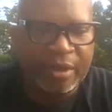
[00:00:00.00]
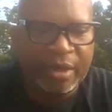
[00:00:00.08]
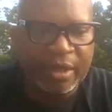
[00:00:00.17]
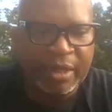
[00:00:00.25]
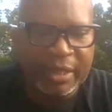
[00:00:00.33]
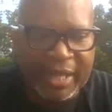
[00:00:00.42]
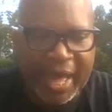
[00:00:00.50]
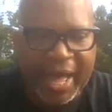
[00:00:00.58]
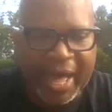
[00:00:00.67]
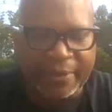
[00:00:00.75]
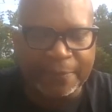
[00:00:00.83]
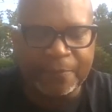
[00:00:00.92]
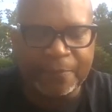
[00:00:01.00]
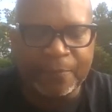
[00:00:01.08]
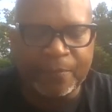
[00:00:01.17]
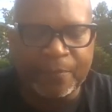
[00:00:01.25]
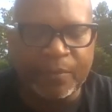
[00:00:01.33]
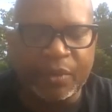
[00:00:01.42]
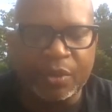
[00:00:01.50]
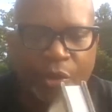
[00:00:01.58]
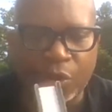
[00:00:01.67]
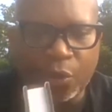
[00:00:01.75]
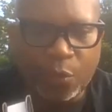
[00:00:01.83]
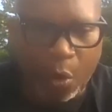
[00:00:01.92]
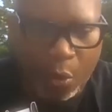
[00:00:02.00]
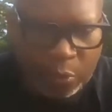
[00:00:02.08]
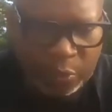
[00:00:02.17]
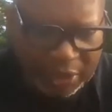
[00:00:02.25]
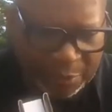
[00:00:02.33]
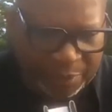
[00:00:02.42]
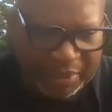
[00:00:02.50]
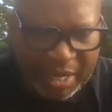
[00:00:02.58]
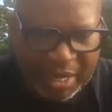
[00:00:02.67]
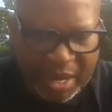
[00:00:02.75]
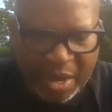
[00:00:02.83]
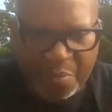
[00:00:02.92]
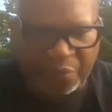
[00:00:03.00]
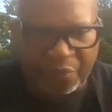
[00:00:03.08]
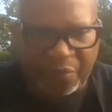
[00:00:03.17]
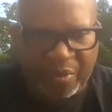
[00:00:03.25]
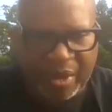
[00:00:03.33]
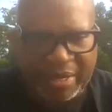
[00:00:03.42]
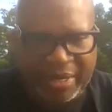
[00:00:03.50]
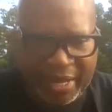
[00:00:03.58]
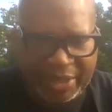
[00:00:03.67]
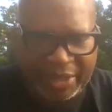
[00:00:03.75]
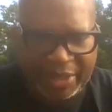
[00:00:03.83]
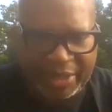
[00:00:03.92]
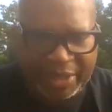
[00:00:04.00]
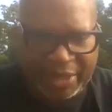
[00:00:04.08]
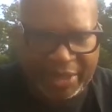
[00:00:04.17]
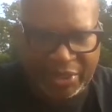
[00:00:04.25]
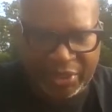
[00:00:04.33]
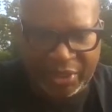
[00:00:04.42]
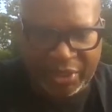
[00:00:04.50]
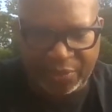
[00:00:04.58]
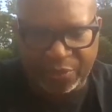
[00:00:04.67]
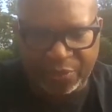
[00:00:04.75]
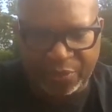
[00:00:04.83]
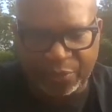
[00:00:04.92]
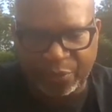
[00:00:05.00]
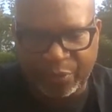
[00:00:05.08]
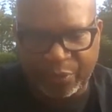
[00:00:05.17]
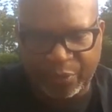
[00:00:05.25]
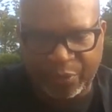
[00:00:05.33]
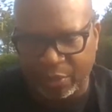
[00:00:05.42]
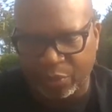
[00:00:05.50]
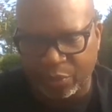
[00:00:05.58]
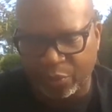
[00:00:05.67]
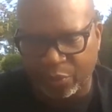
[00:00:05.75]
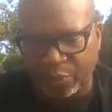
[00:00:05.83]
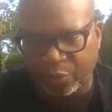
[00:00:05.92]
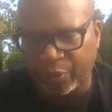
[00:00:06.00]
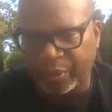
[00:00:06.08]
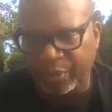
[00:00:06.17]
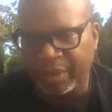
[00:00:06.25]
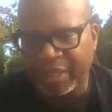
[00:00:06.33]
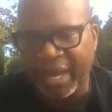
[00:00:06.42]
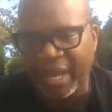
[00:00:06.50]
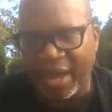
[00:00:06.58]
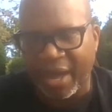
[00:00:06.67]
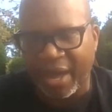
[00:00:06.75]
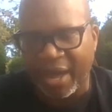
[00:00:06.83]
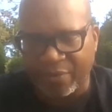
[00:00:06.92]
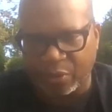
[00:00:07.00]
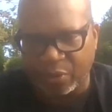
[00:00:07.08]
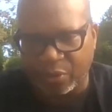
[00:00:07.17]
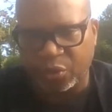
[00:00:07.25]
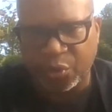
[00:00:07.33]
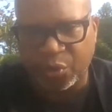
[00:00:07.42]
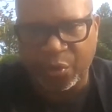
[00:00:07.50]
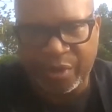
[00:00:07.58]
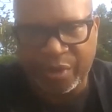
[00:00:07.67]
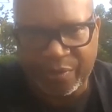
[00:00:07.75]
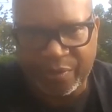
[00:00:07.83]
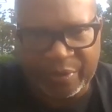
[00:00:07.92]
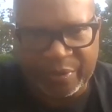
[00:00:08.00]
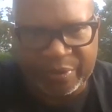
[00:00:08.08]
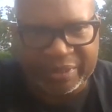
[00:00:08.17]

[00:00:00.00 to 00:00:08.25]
that you only can become financially free and really have control of your